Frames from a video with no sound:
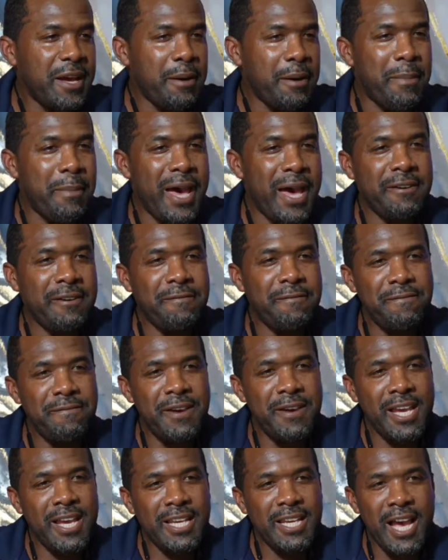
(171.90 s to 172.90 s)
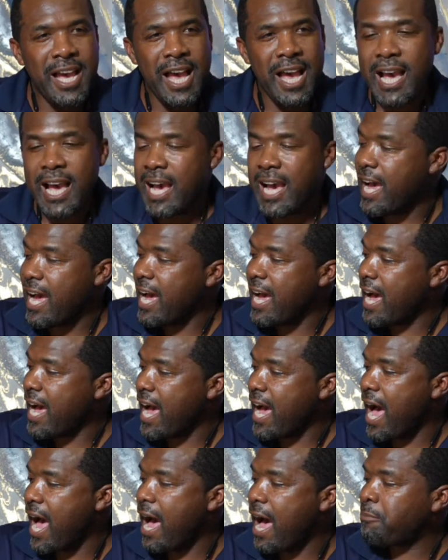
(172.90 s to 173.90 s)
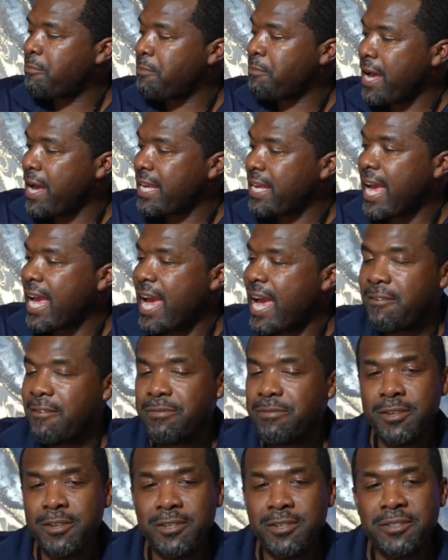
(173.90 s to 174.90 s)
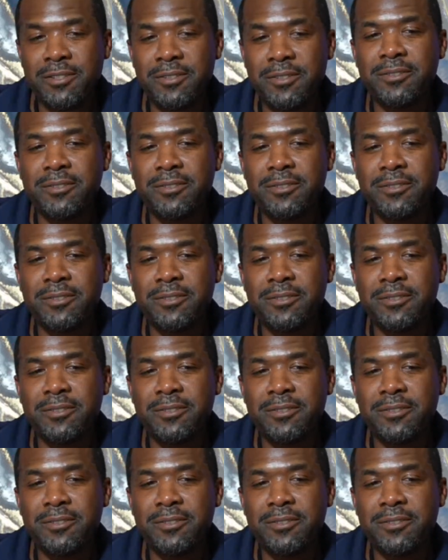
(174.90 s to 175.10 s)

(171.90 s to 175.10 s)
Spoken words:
Matter of fact, I might have to